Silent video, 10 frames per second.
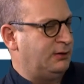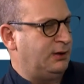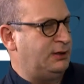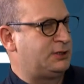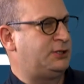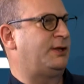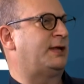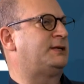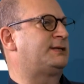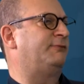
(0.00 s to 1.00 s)
In
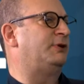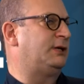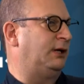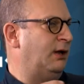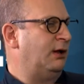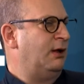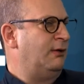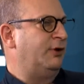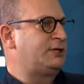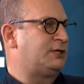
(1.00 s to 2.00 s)
2017
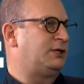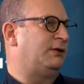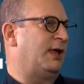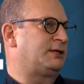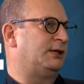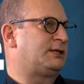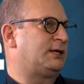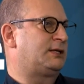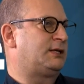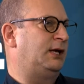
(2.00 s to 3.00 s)
versus
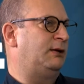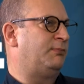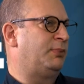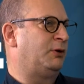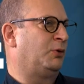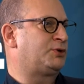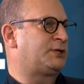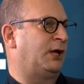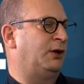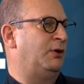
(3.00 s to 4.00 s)
2016, but
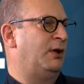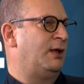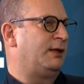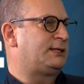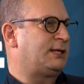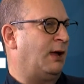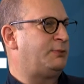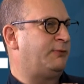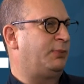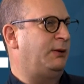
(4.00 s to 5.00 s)
also the
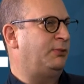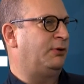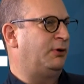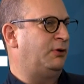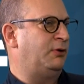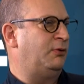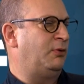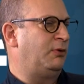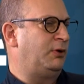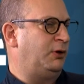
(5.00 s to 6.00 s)
types of people who
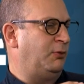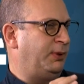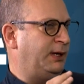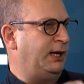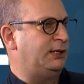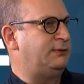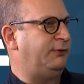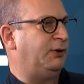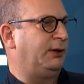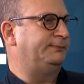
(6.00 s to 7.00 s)
you've been
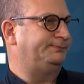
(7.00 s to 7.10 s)
interviewing.